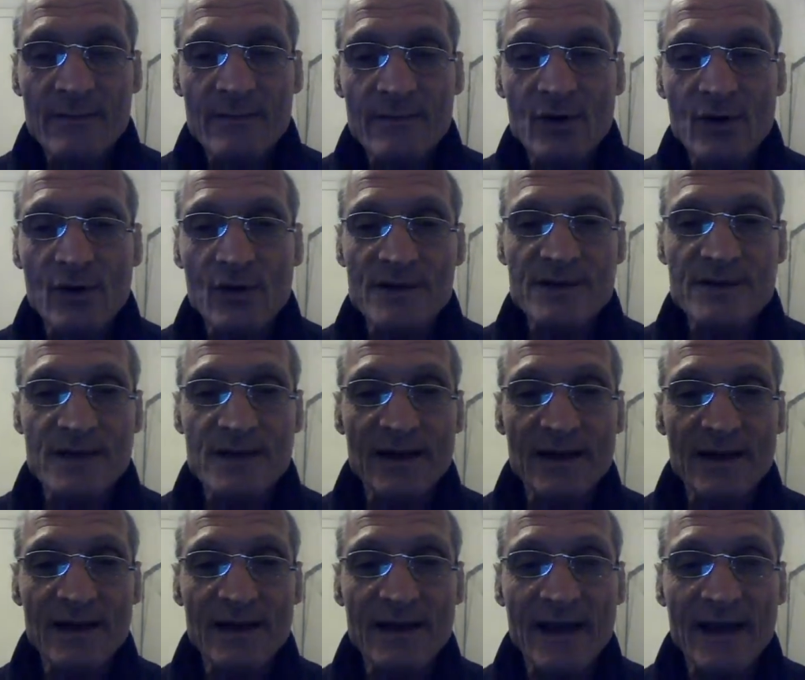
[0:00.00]
because
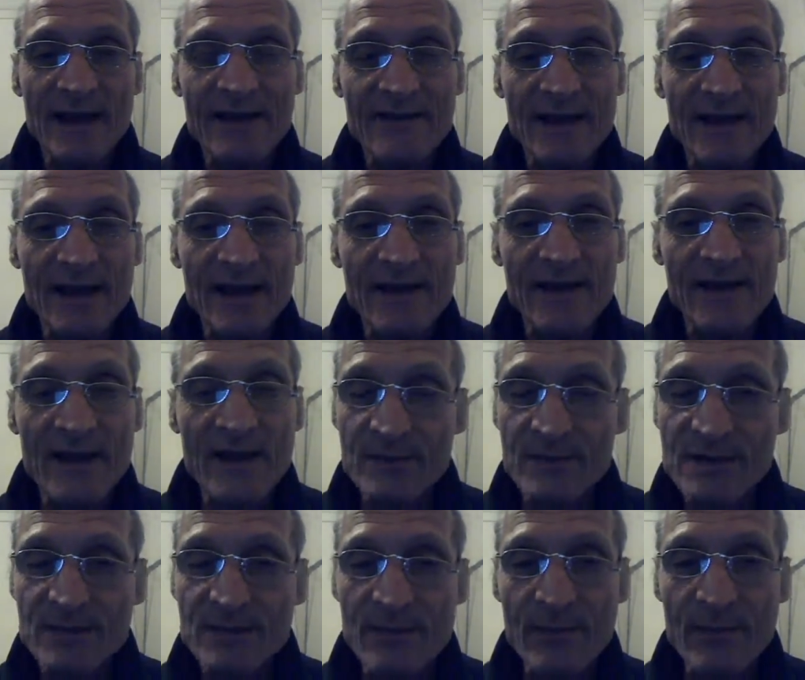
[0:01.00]
and they
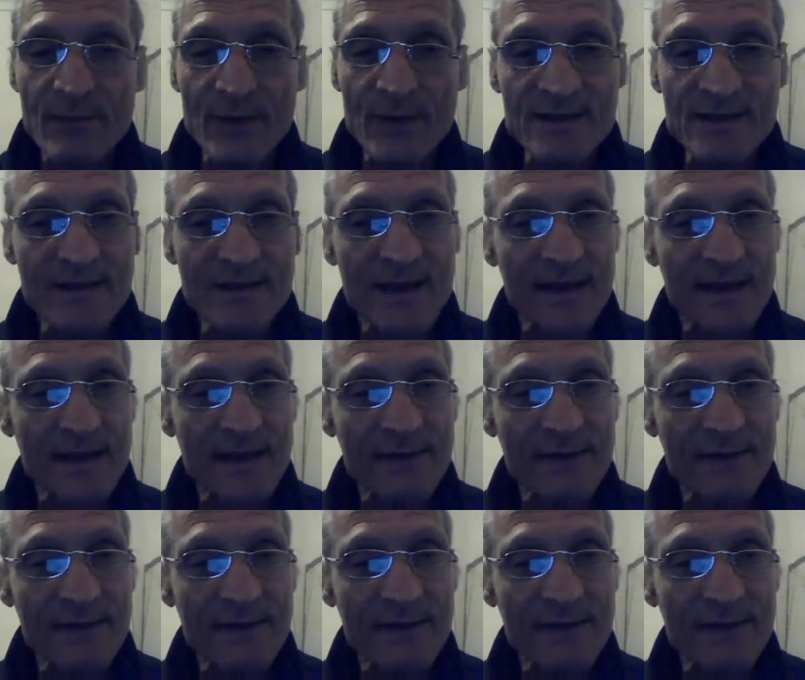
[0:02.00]
must be present at